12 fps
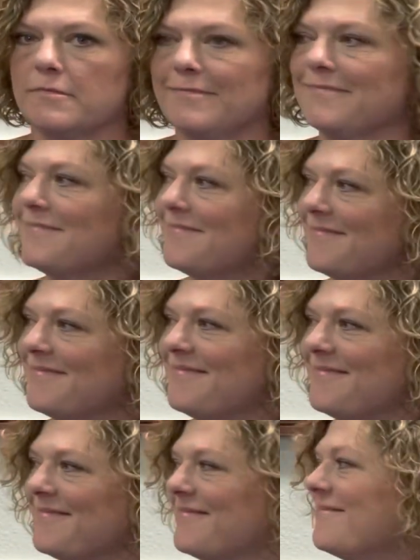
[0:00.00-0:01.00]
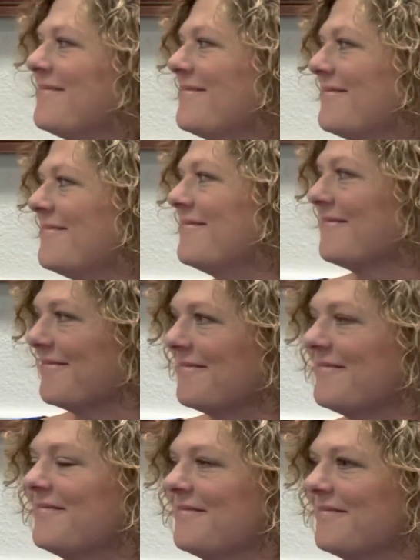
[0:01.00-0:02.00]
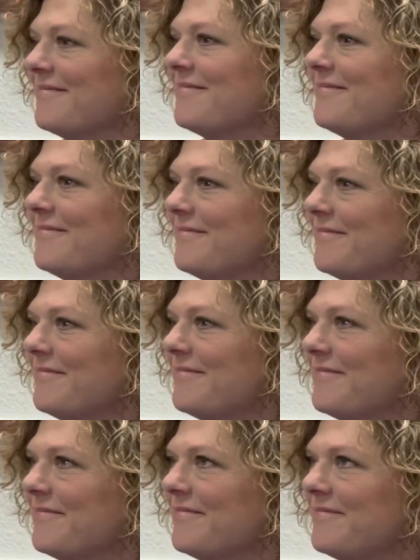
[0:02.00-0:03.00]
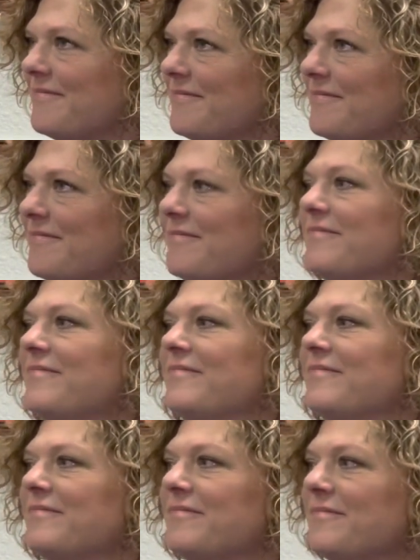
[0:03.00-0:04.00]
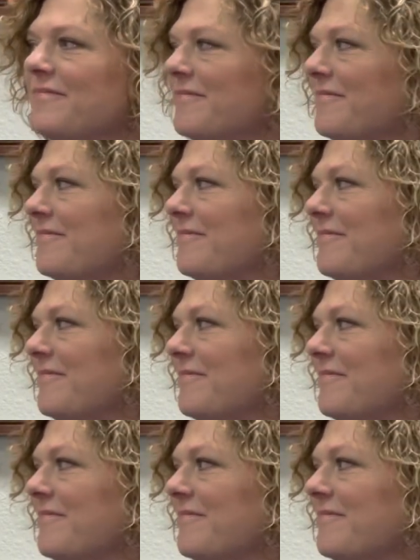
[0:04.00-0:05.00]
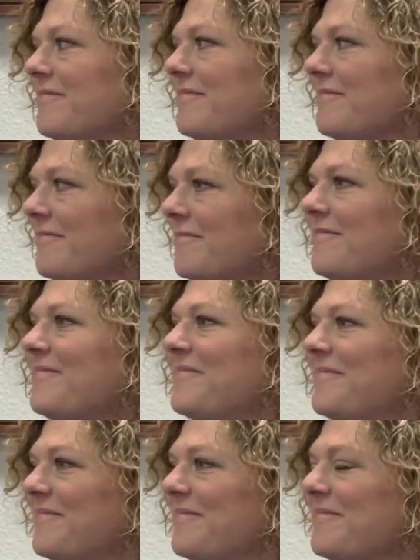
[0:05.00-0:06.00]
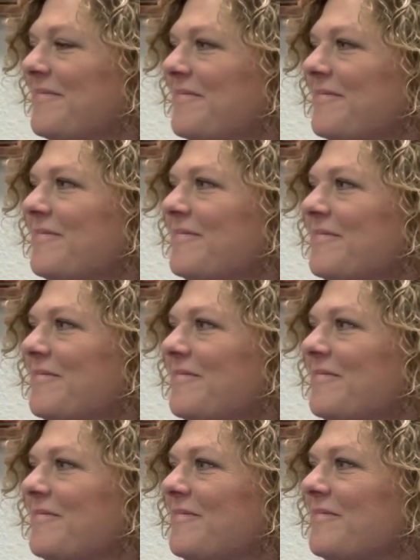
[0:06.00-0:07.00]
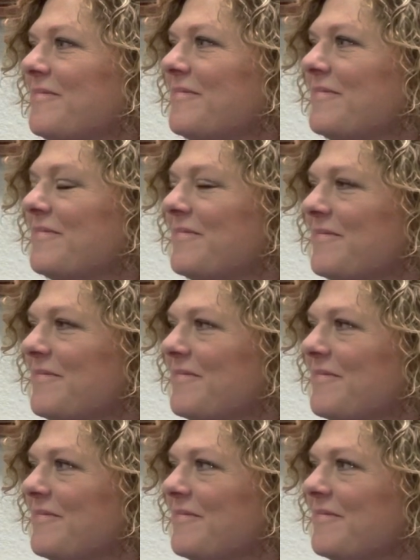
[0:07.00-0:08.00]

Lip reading: (not speaking)